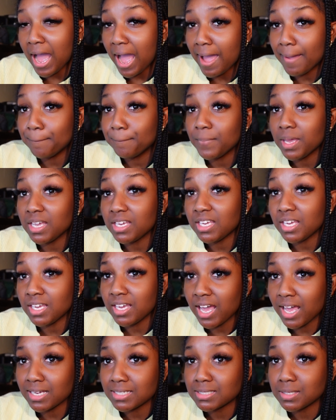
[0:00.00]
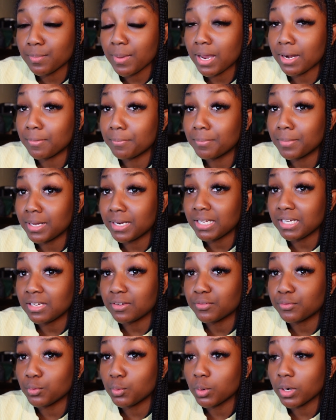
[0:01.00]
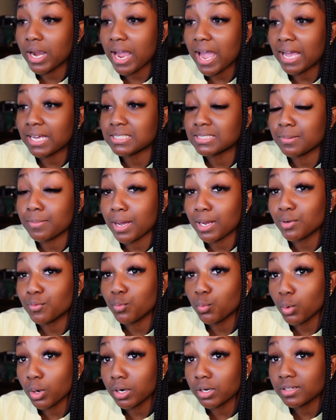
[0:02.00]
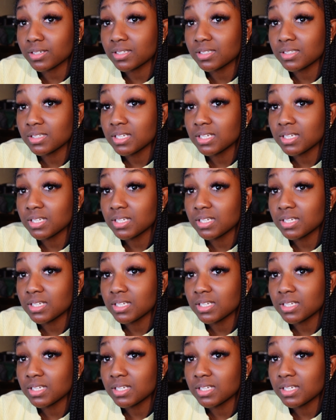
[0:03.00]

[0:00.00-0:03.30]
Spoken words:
I'm making X amount of money for X amount of work.